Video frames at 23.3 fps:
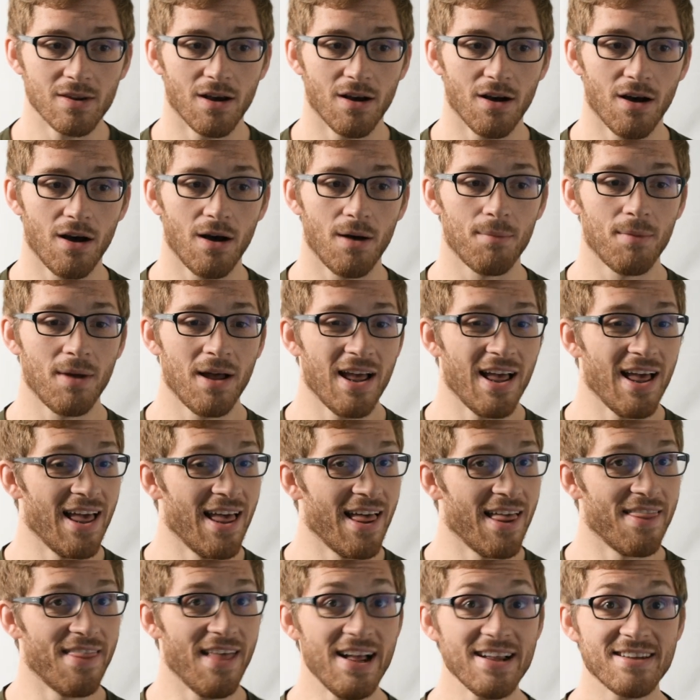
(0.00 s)

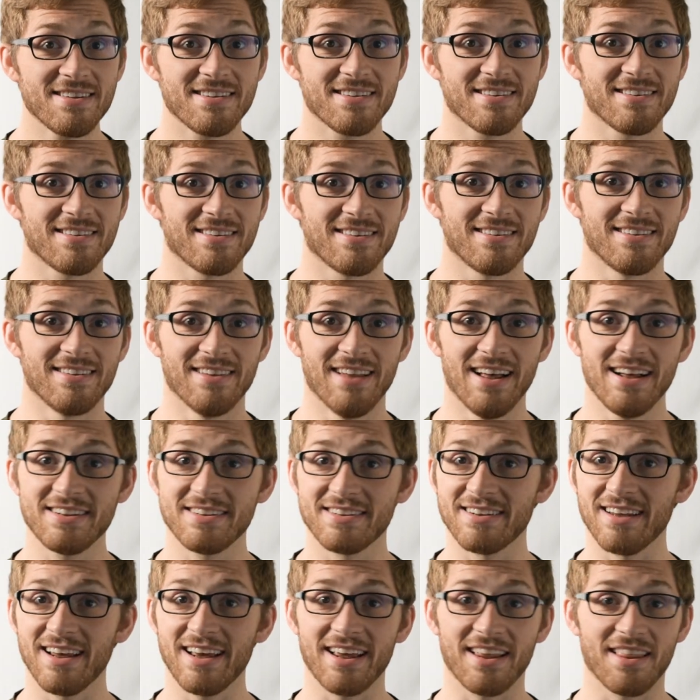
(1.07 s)

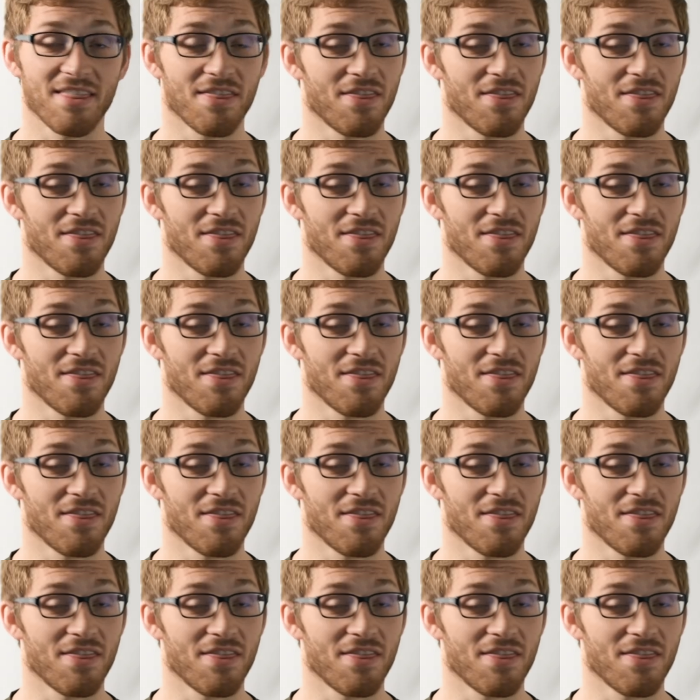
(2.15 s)
That's like